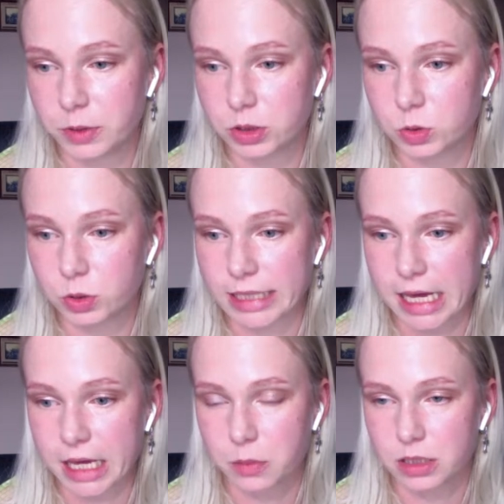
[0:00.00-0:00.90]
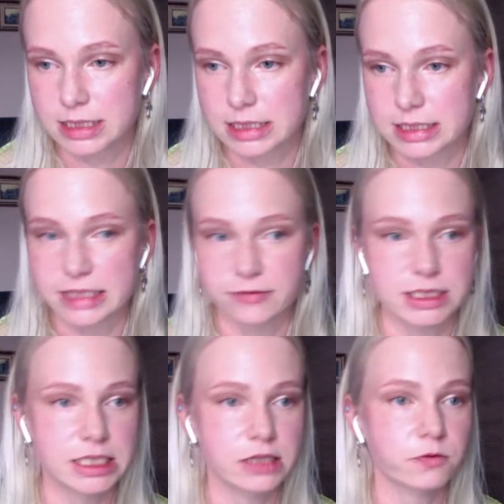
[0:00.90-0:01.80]
people who came as a
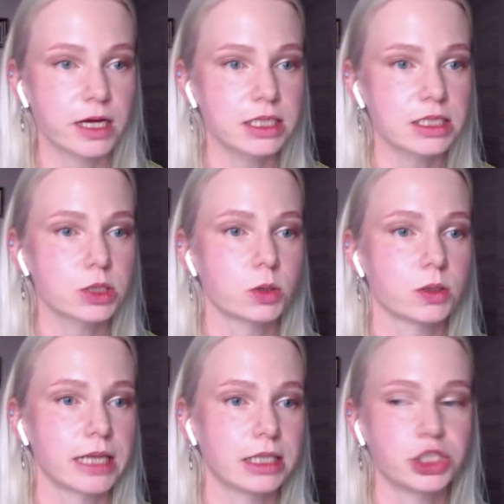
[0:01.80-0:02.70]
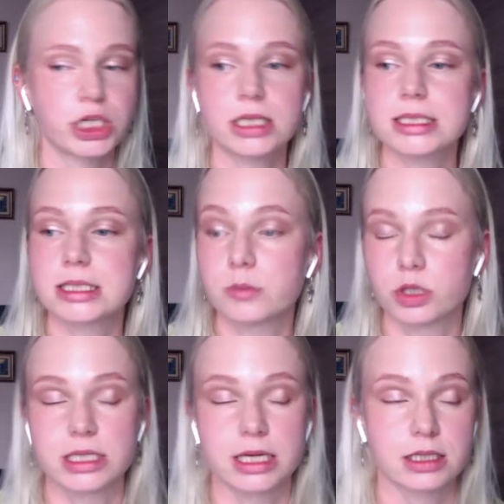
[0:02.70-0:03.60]
17 fans, so that chat is the
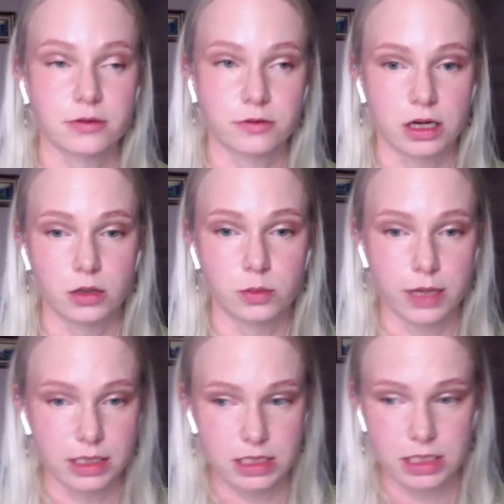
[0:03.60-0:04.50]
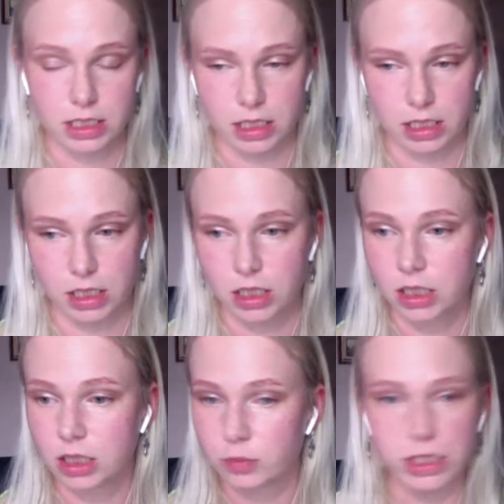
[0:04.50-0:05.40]
most active now. But
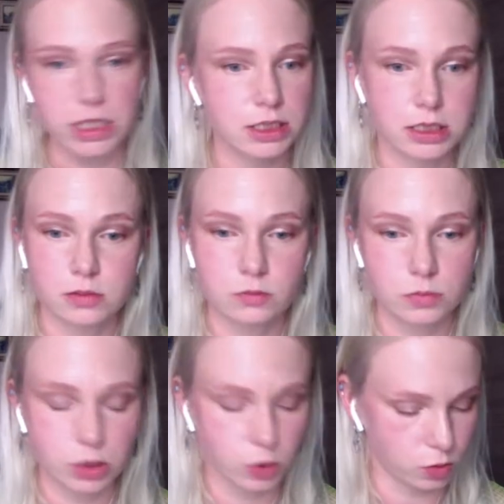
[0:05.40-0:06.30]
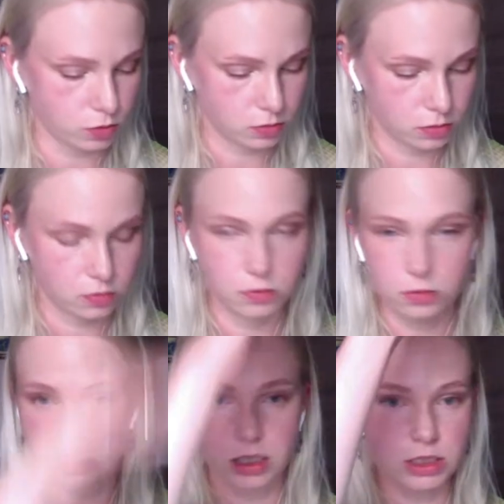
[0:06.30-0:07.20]
please, you know,
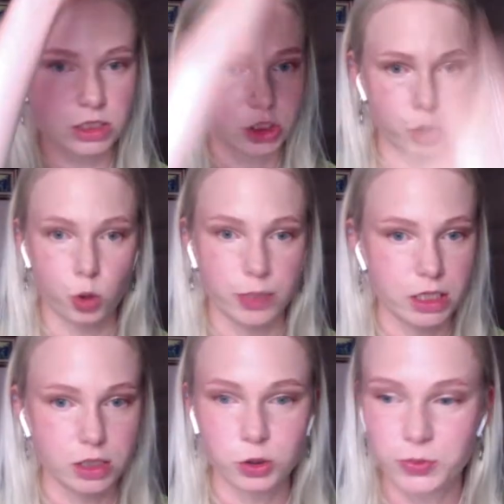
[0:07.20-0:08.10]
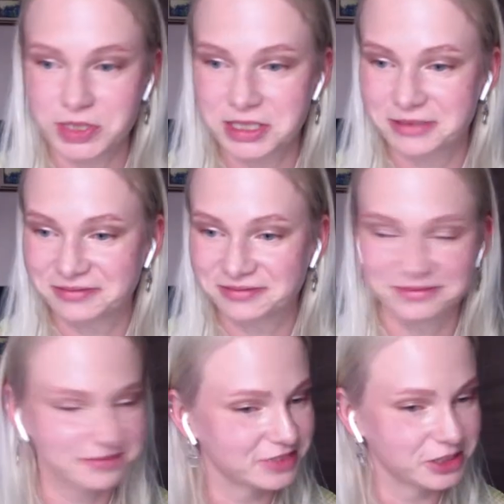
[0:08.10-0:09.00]
there are so many groups.
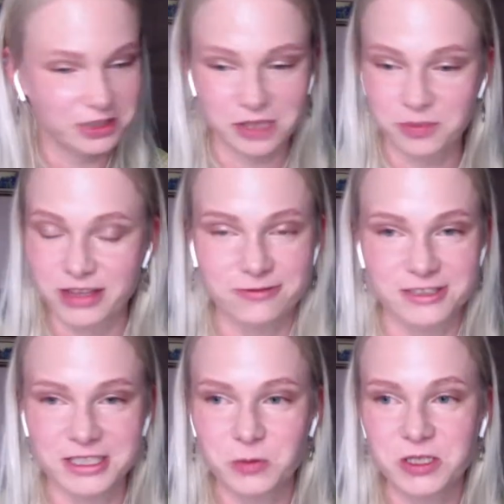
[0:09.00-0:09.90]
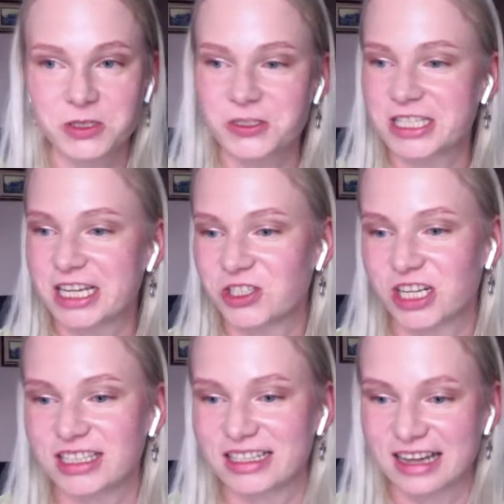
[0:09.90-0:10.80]
You can be the first one to start
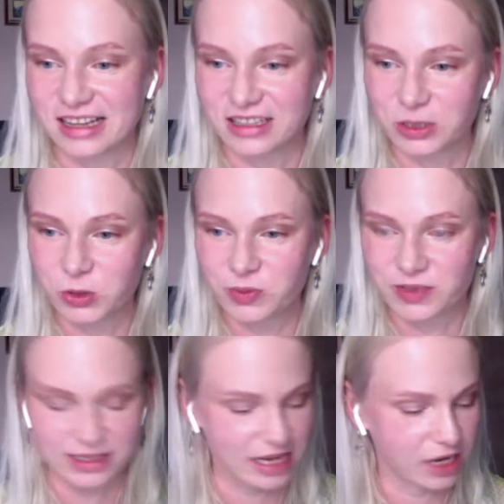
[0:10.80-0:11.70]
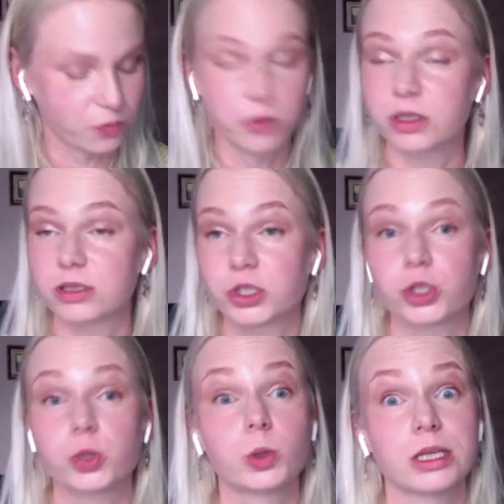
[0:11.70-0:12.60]
chatting other groups, and we will
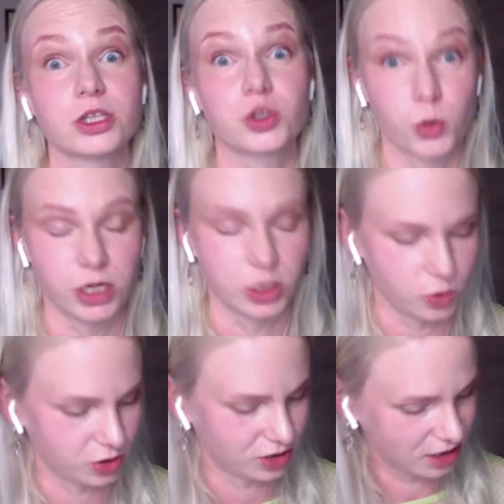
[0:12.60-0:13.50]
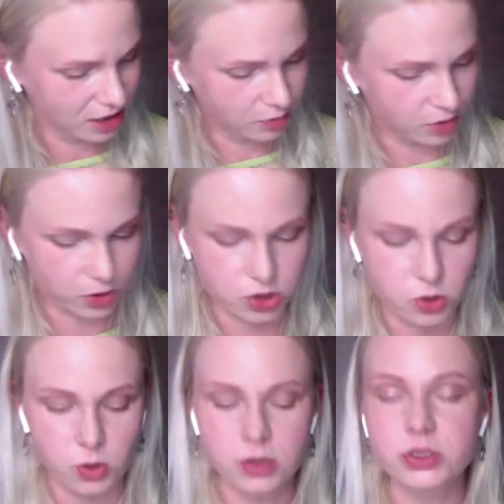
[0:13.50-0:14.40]
surely join you.
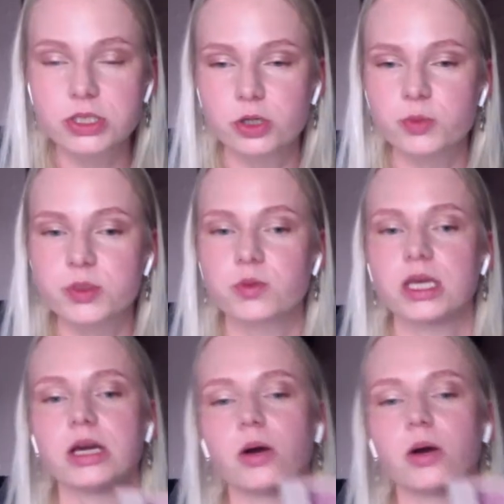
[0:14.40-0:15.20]
Because all those groups,